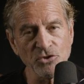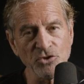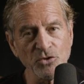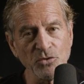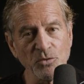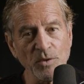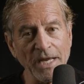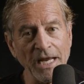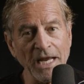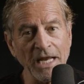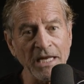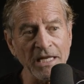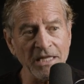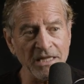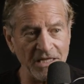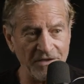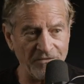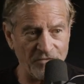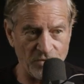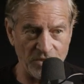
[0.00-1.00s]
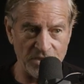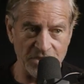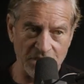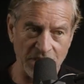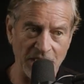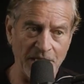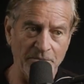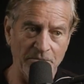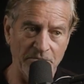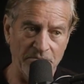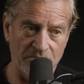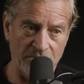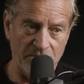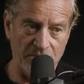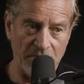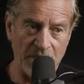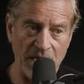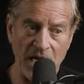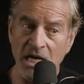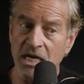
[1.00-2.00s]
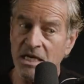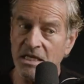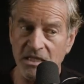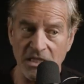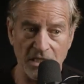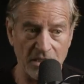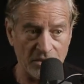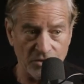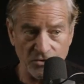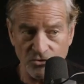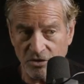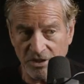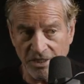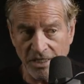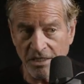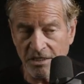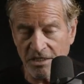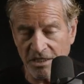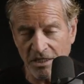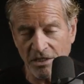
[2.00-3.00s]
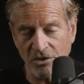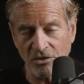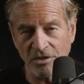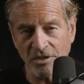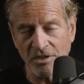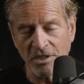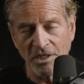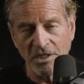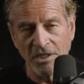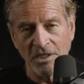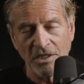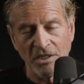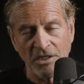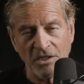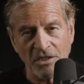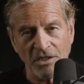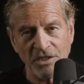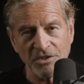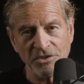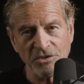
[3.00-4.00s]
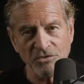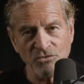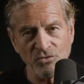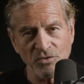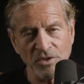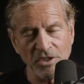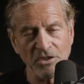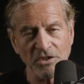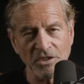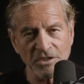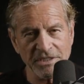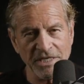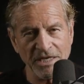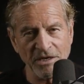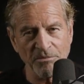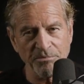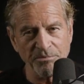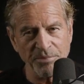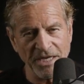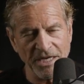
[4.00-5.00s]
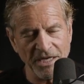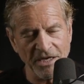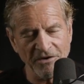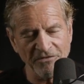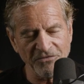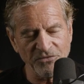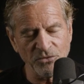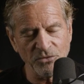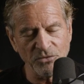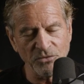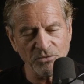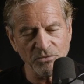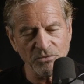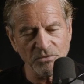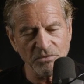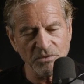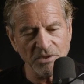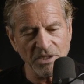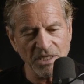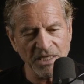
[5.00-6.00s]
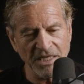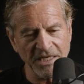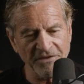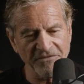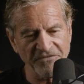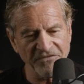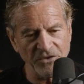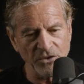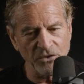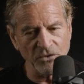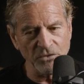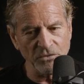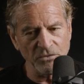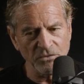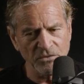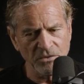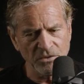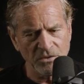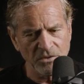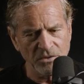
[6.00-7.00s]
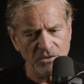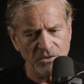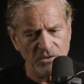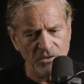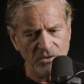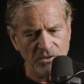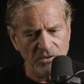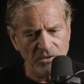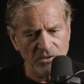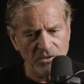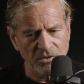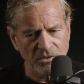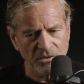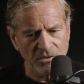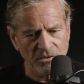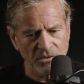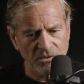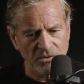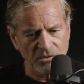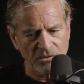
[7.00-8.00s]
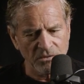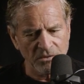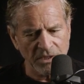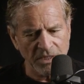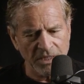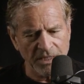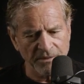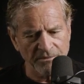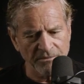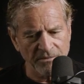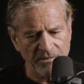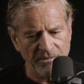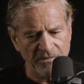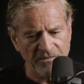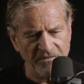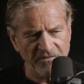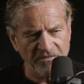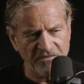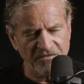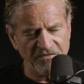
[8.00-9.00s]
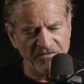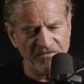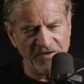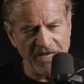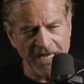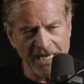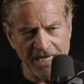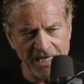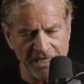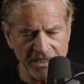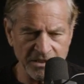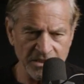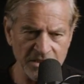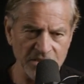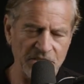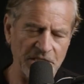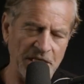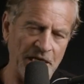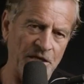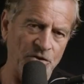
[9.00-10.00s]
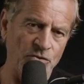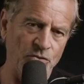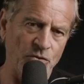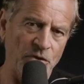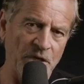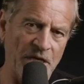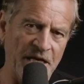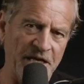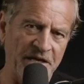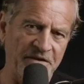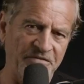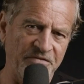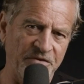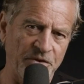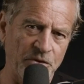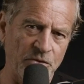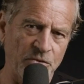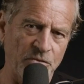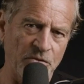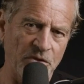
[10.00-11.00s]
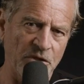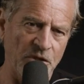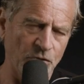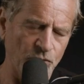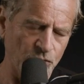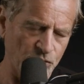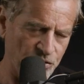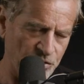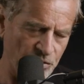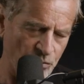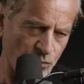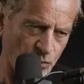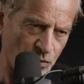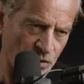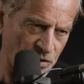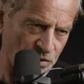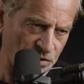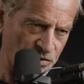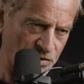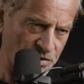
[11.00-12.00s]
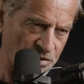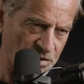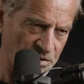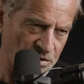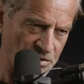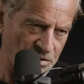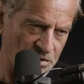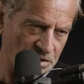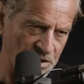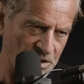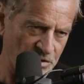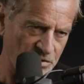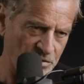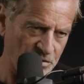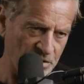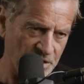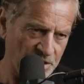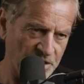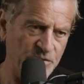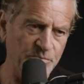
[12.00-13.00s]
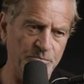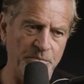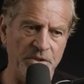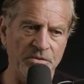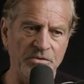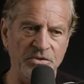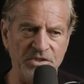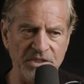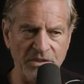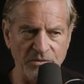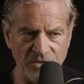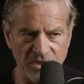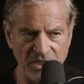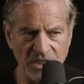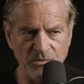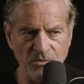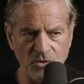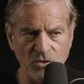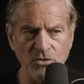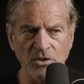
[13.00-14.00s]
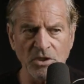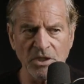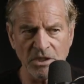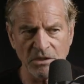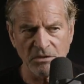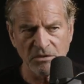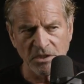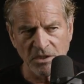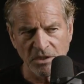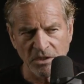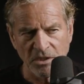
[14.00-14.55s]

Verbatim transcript: would do anything for his club, anything, literally anything. And I, I didn't realize how powerful AFL um, fans and or AFL culture was until I experienced that with mm. Eddie McGuire.